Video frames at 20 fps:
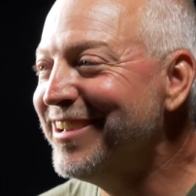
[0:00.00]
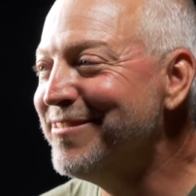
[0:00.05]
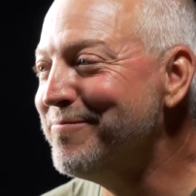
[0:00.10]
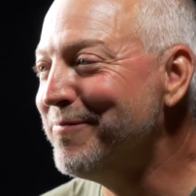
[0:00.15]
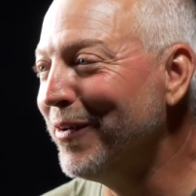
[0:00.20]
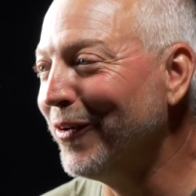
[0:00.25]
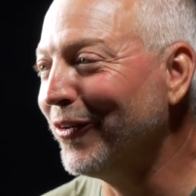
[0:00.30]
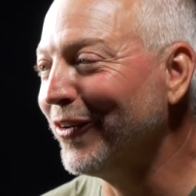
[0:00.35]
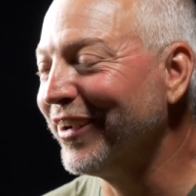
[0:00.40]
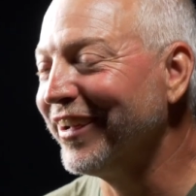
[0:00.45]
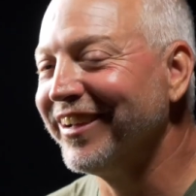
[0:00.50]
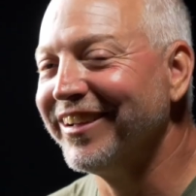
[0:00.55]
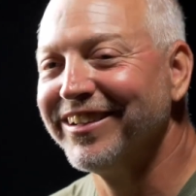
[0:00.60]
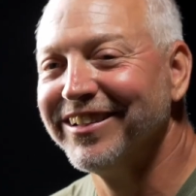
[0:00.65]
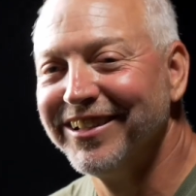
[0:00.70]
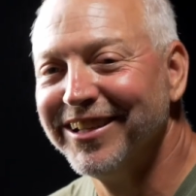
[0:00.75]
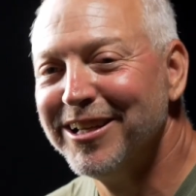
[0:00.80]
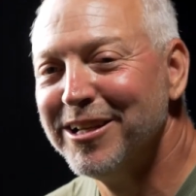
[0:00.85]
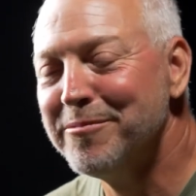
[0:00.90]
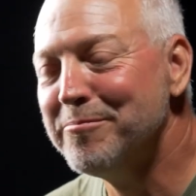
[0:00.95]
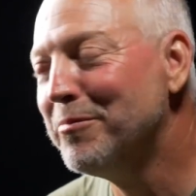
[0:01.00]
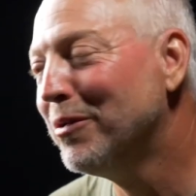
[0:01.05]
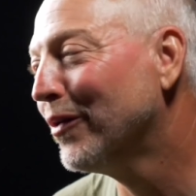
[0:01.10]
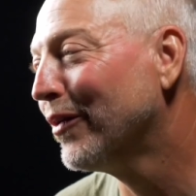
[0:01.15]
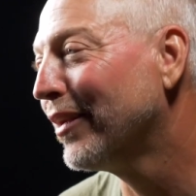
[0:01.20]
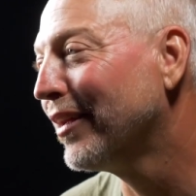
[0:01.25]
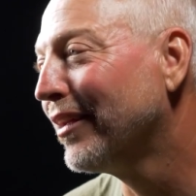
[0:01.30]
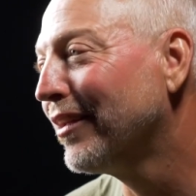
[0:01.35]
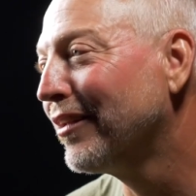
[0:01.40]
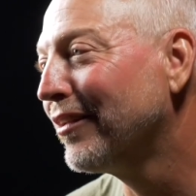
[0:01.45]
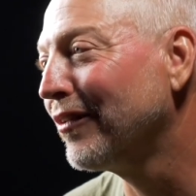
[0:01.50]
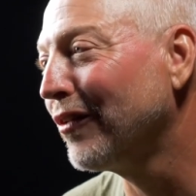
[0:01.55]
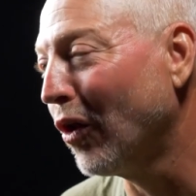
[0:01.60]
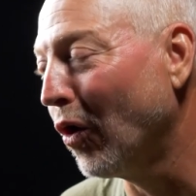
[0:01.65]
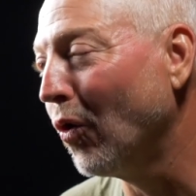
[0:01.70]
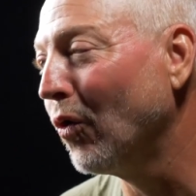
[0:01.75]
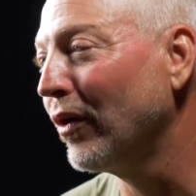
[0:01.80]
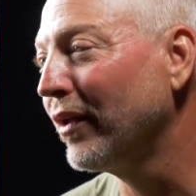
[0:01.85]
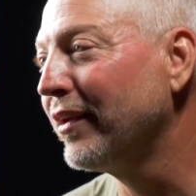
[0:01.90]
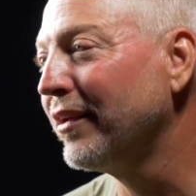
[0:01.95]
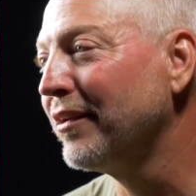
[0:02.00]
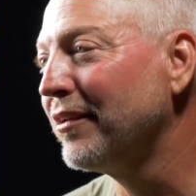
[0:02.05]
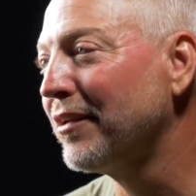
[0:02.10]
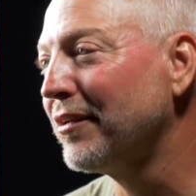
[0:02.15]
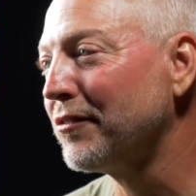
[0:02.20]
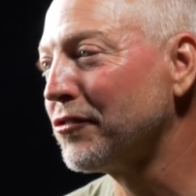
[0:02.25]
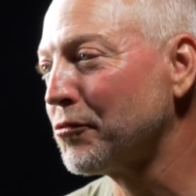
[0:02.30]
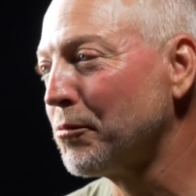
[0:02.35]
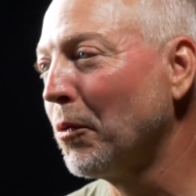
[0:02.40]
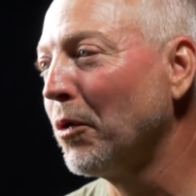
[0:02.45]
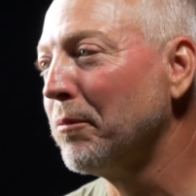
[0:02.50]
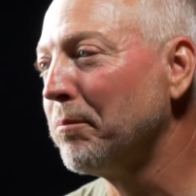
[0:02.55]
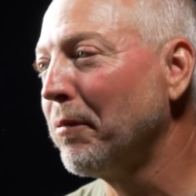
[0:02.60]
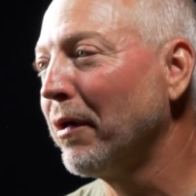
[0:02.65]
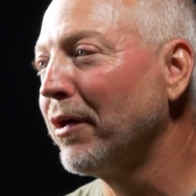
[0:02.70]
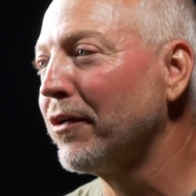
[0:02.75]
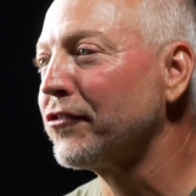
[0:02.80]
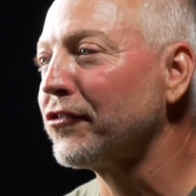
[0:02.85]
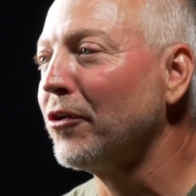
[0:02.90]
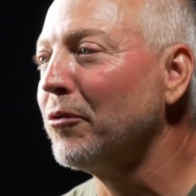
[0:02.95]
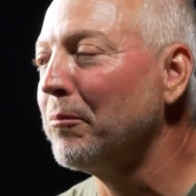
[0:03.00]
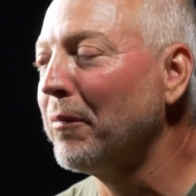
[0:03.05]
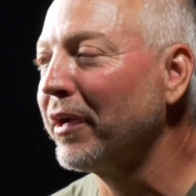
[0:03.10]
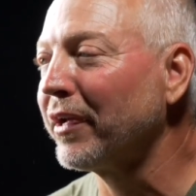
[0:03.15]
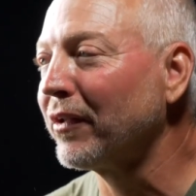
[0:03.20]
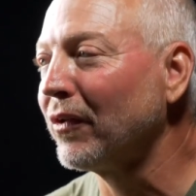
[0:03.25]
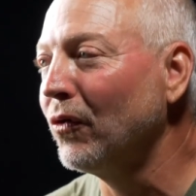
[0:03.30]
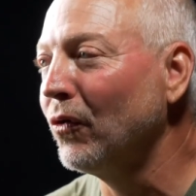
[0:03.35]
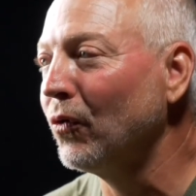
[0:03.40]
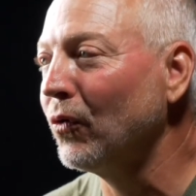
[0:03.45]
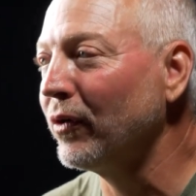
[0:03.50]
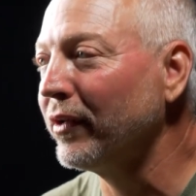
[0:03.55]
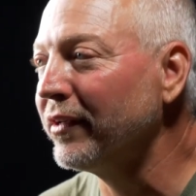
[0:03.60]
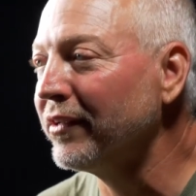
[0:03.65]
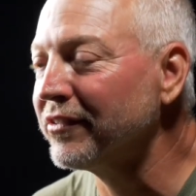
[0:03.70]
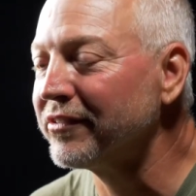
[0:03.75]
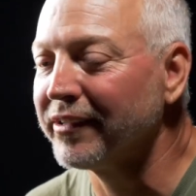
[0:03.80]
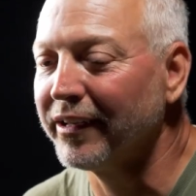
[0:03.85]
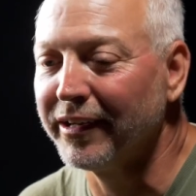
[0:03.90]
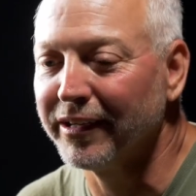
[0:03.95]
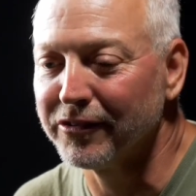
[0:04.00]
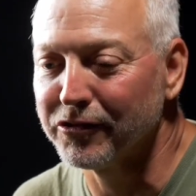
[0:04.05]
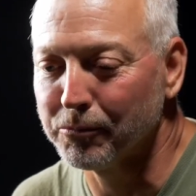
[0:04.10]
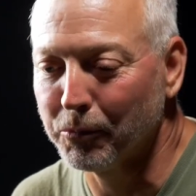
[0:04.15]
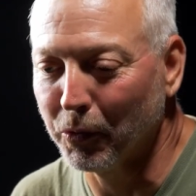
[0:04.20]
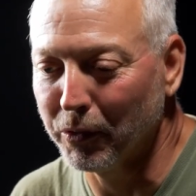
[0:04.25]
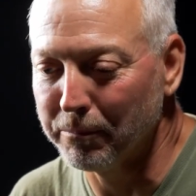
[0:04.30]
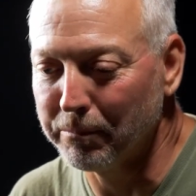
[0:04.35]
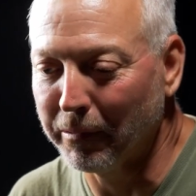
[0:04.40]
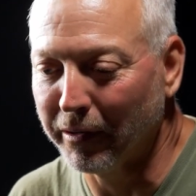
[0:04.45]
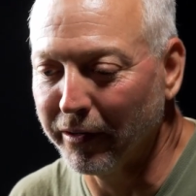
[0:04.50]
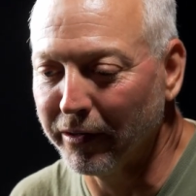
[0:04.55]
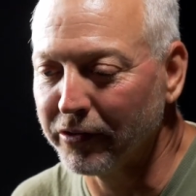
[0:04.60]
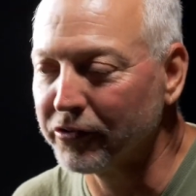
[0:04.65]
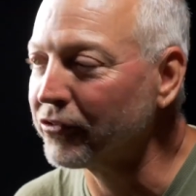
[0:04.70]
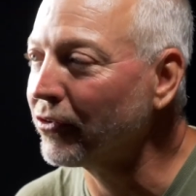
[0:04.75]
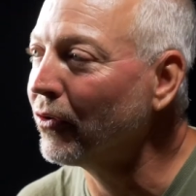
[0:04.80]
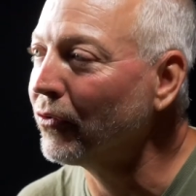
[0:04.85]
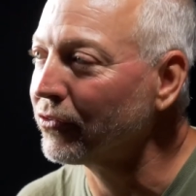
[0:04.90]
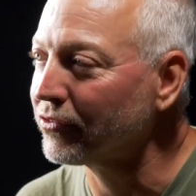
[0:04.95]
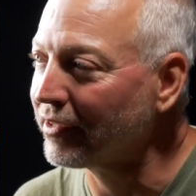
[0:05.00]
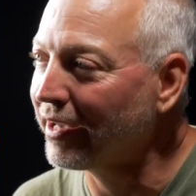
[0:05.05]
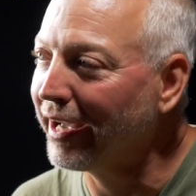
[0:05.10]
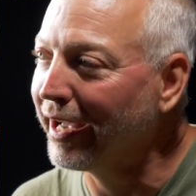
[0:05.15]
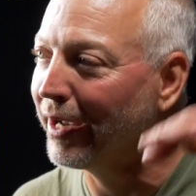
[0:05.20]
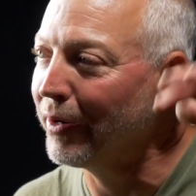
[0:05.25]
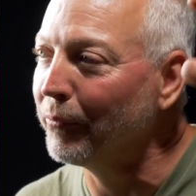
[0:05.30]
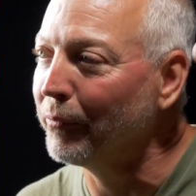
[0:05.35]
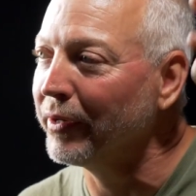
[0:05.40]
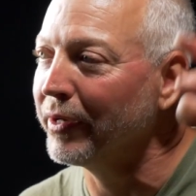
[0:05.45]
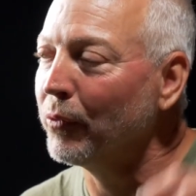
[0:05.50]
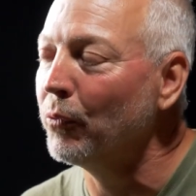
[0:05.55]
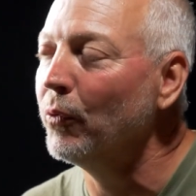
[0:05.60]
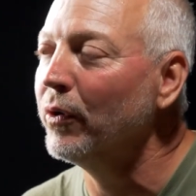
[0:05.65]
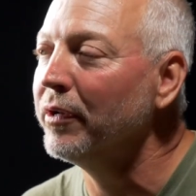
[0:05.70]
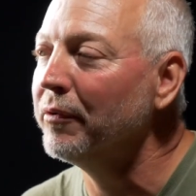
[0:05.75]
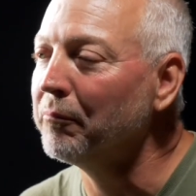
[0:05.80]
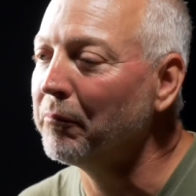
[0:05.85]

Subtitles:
Built a Lowley, a sport parasol. Mike Lowley's sport parasol was a high wing wooden